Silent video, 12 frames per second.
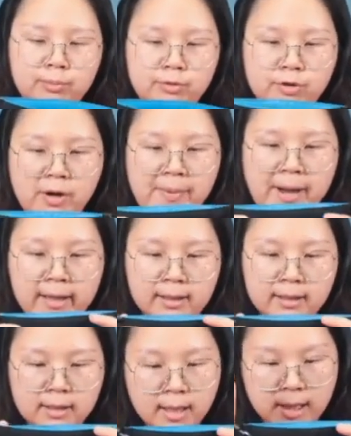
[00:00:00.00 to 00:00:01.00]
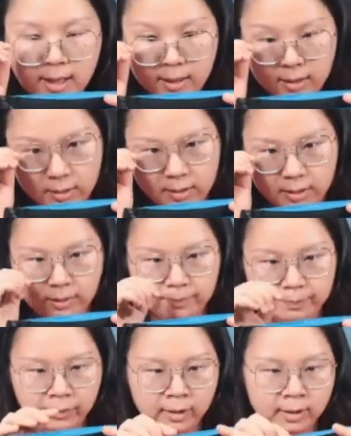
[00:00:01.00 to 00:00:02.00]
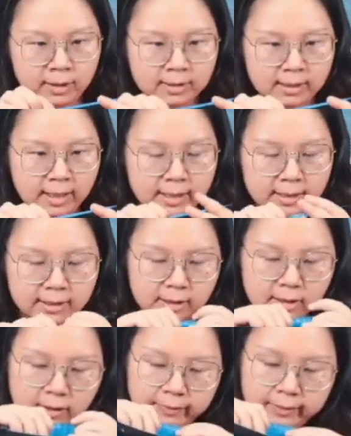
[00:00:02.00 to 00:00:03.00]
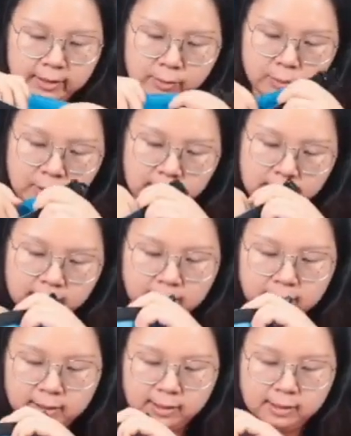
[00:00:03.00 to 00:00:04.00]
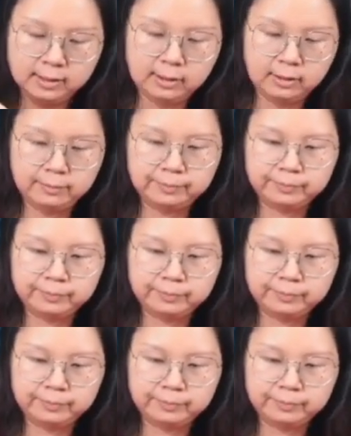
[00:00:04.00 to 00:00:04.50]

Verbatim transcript: dry bag, and uh, the size of this one is uh,